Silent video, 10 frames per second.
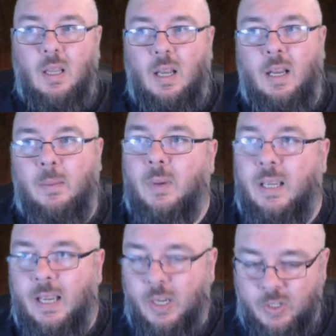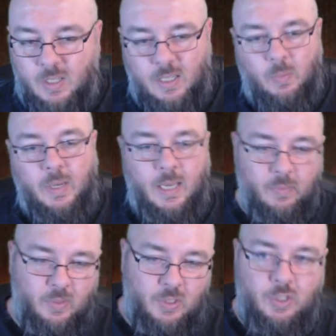Um, occasionally, we're
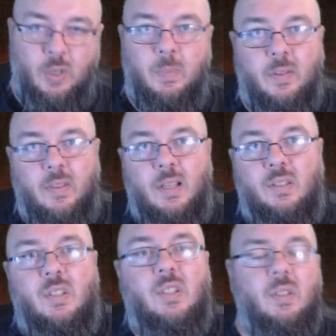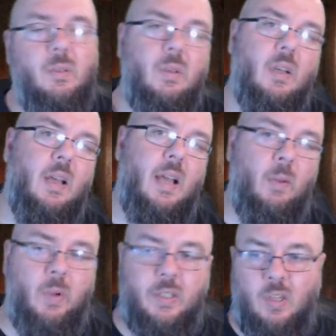given stupid things to do,
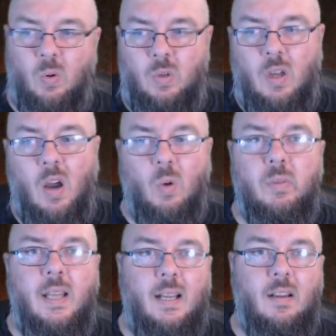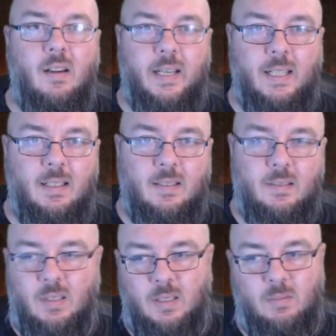and we're told, hold that line.
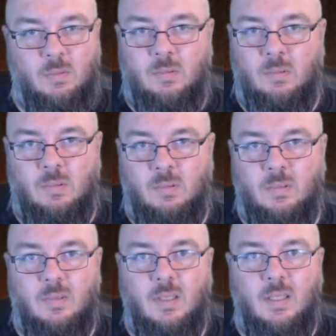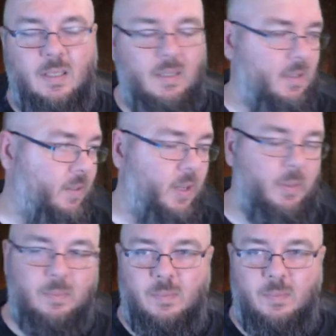It's like, mm, nope,